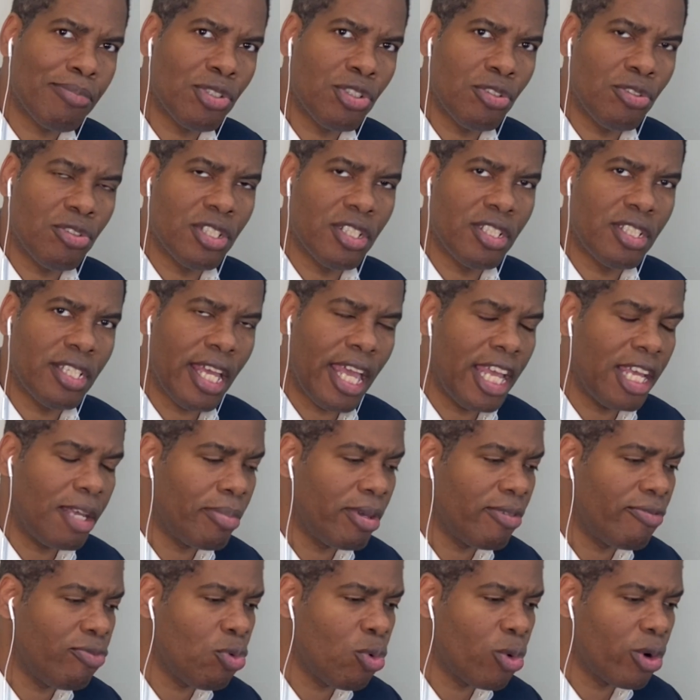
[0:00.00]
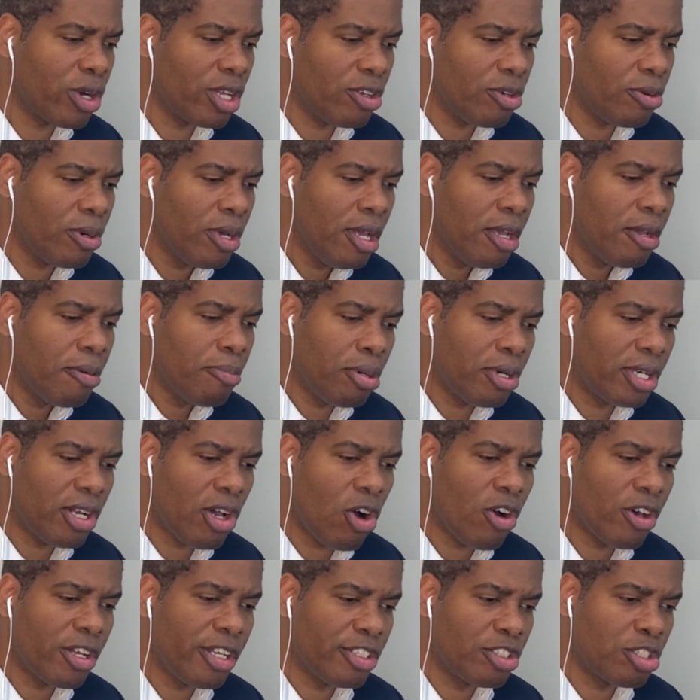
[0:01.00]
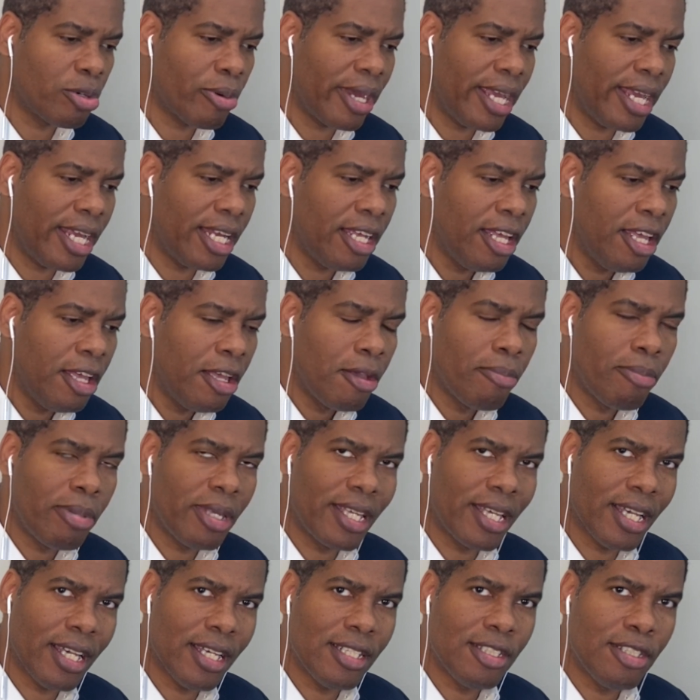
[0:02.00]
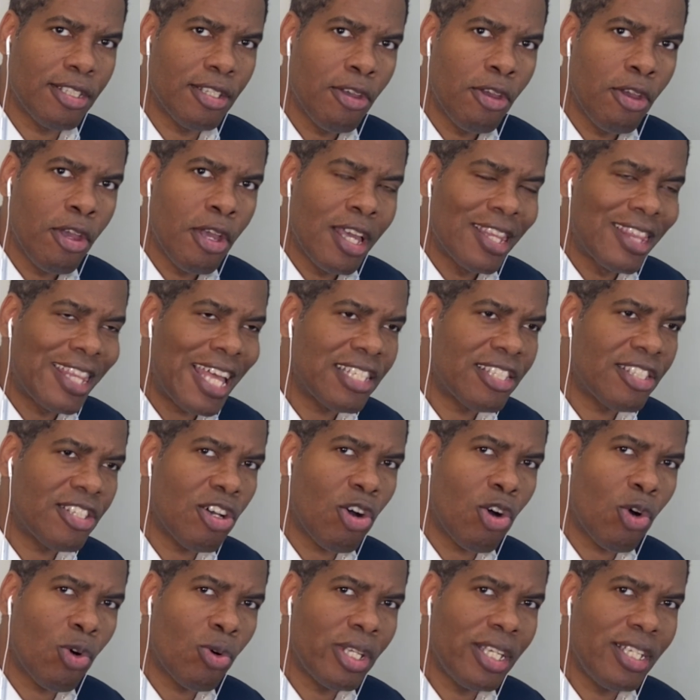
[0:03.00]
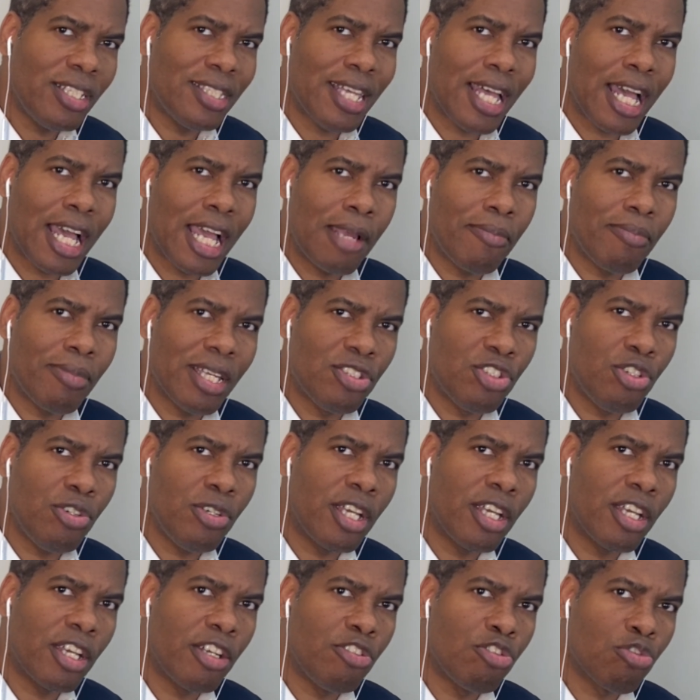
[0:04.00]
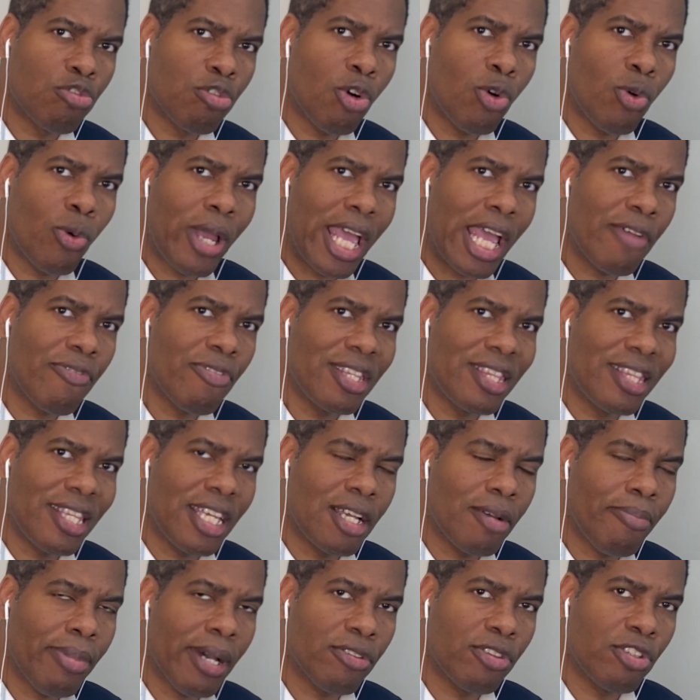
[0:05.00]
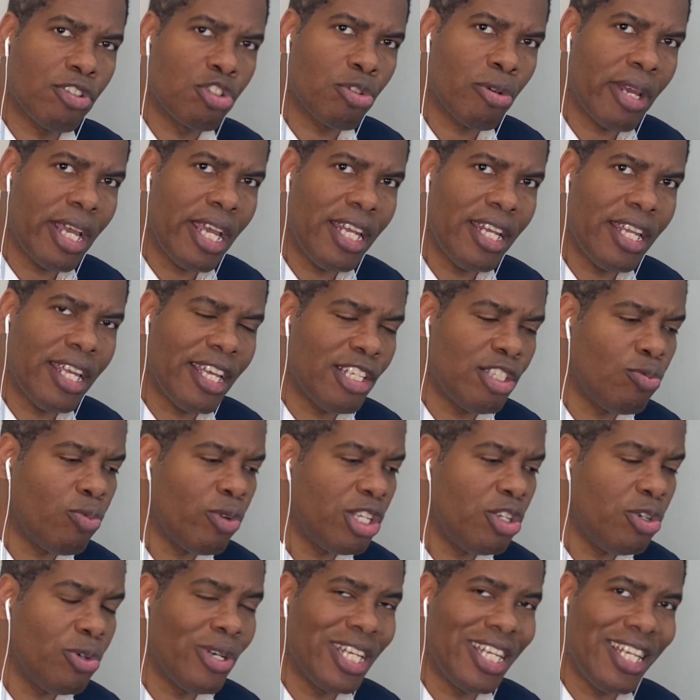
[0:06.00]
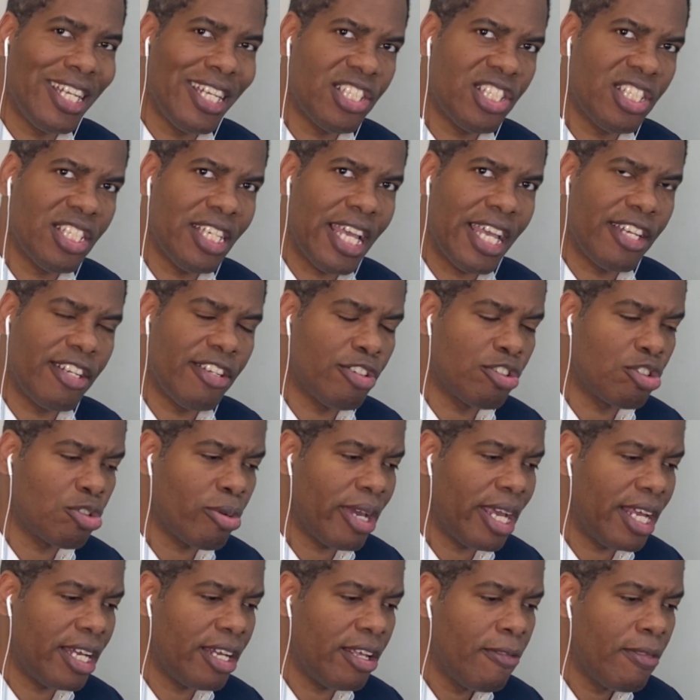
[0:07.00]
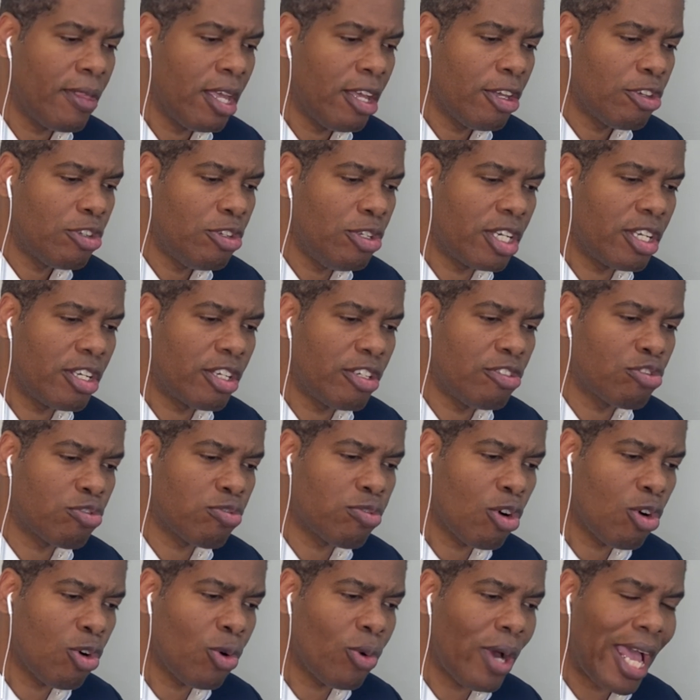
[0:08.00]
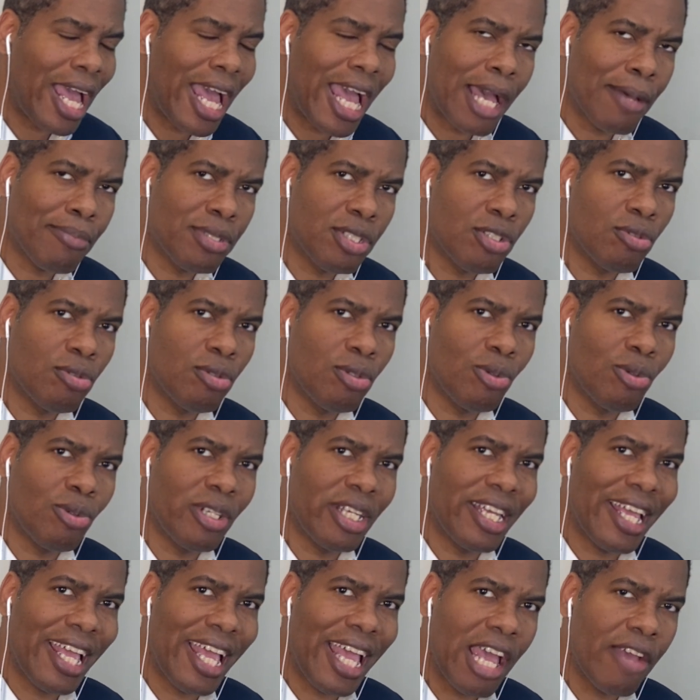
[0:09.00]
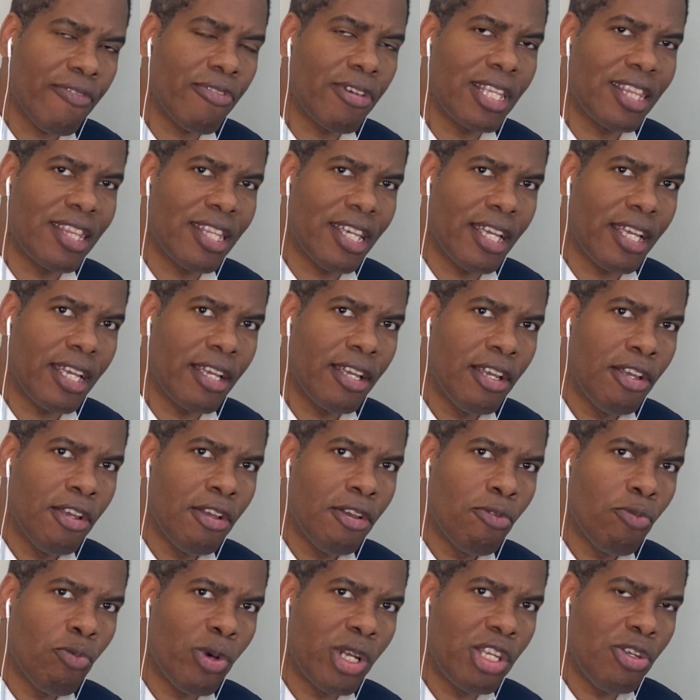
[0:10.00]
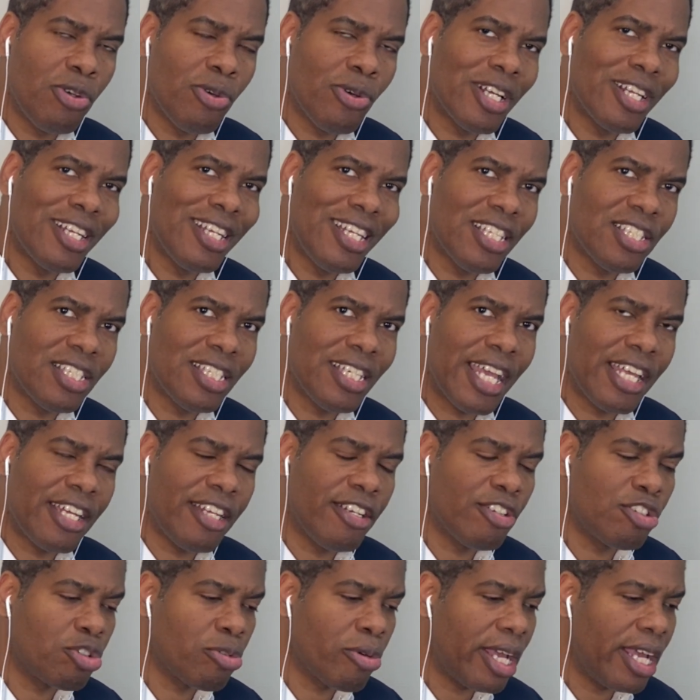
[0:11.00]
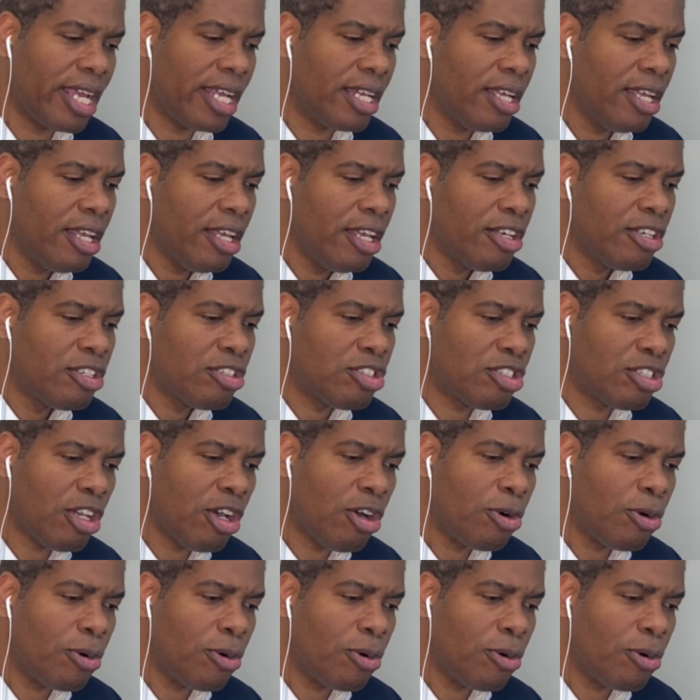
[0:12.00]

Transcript: should take before you put on the trade, because that's the only time that you can control everything about the trade is when you're initiating the trade. You can control absolutely everything when you're initiating a trade. So